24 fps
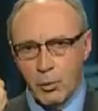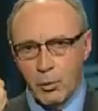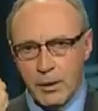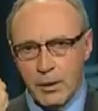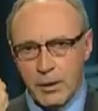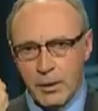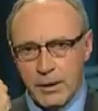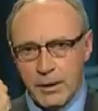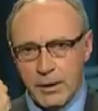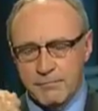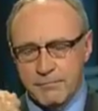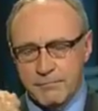
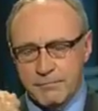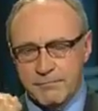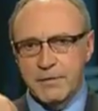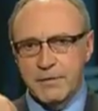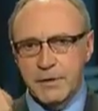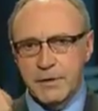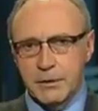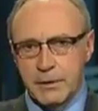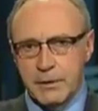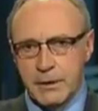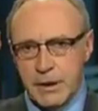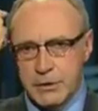If that
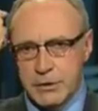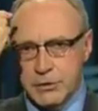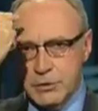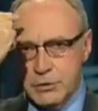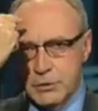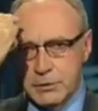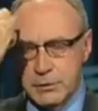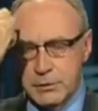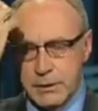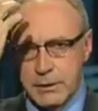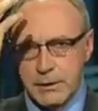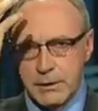
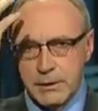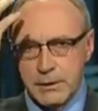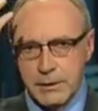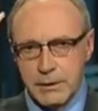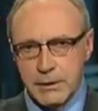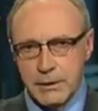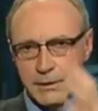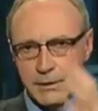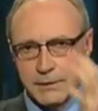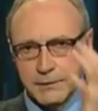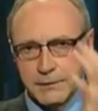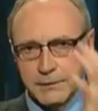variation
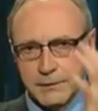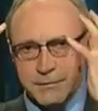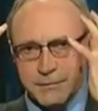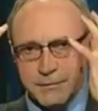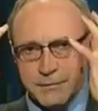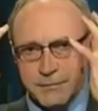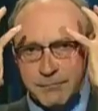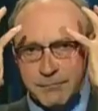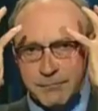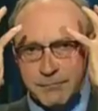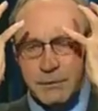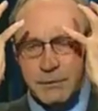is
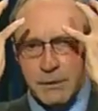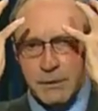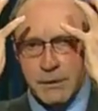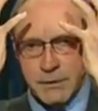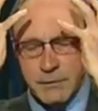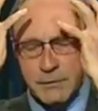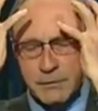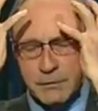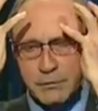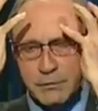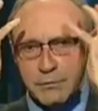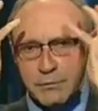different in
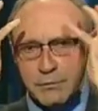the two